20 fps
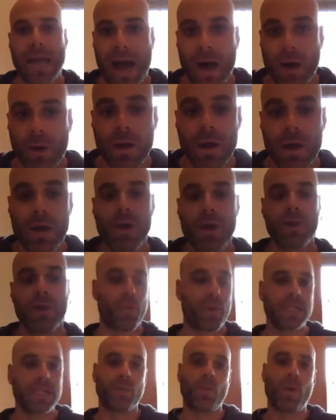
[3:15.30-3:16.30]
Now,
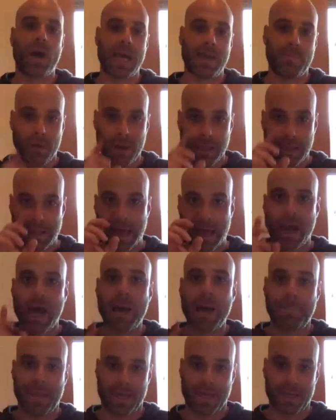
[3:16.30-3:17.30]
the reason why I bring
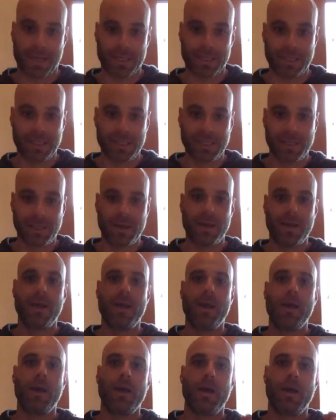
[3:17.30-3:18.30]
that up is,
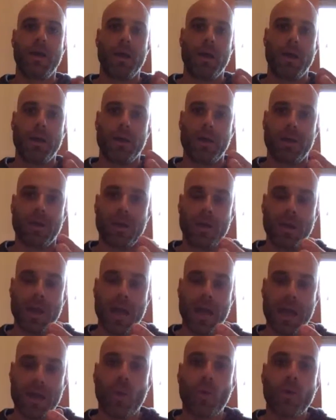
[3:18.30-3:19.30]

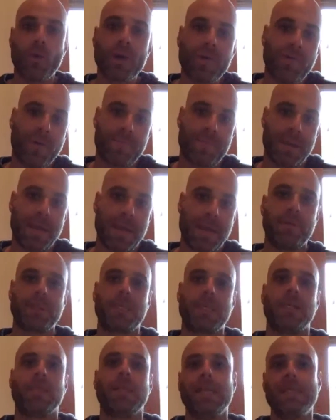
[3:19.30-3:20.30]
in order for
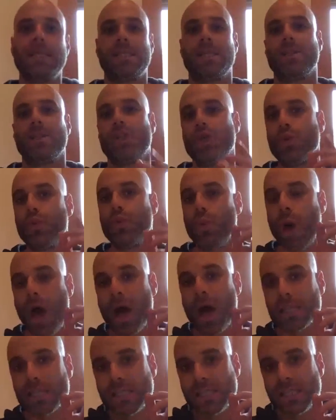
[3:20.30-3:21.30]
people to listen
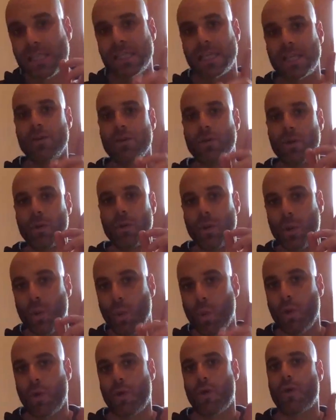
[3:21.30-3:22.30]
to a
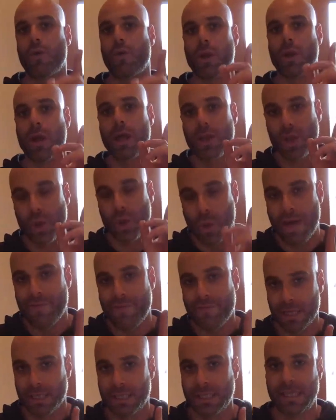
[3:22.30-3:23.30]
single word you
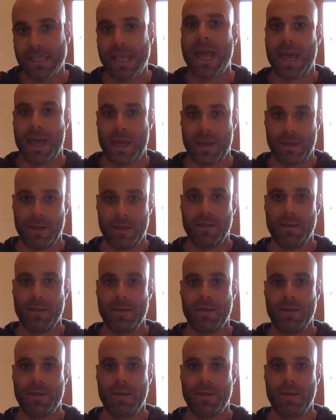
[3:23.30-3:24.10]
have to say,